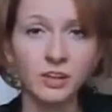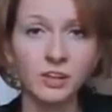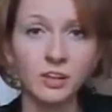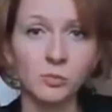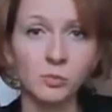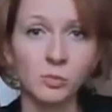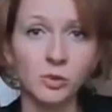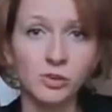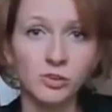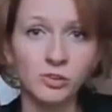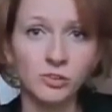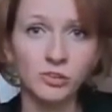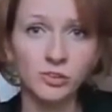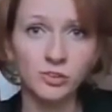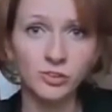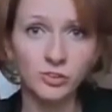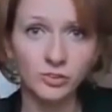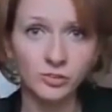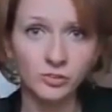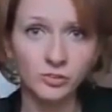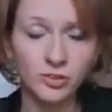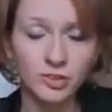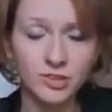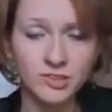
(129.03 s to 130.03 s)
the module
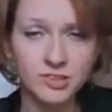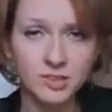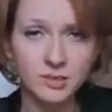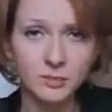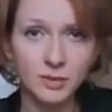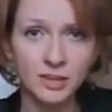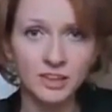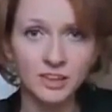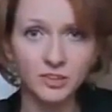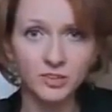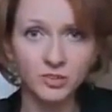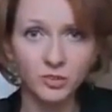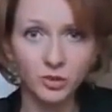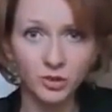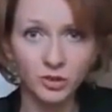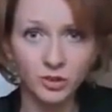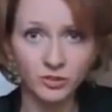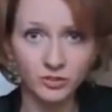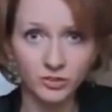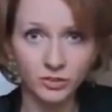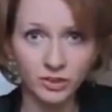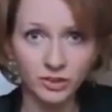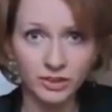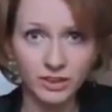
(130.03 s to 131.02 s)
2 is about
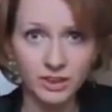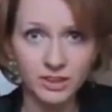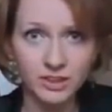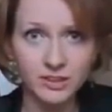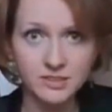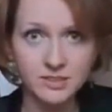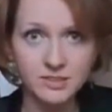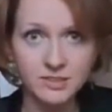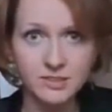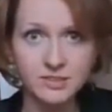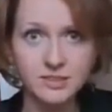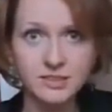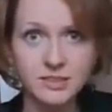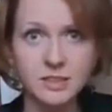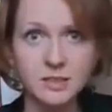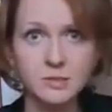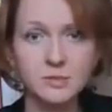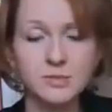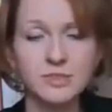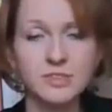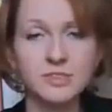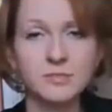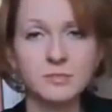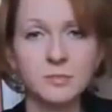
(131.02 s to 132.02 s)
photovoltaic
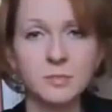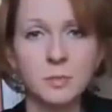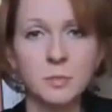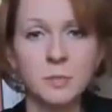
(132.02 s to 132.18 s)
systems.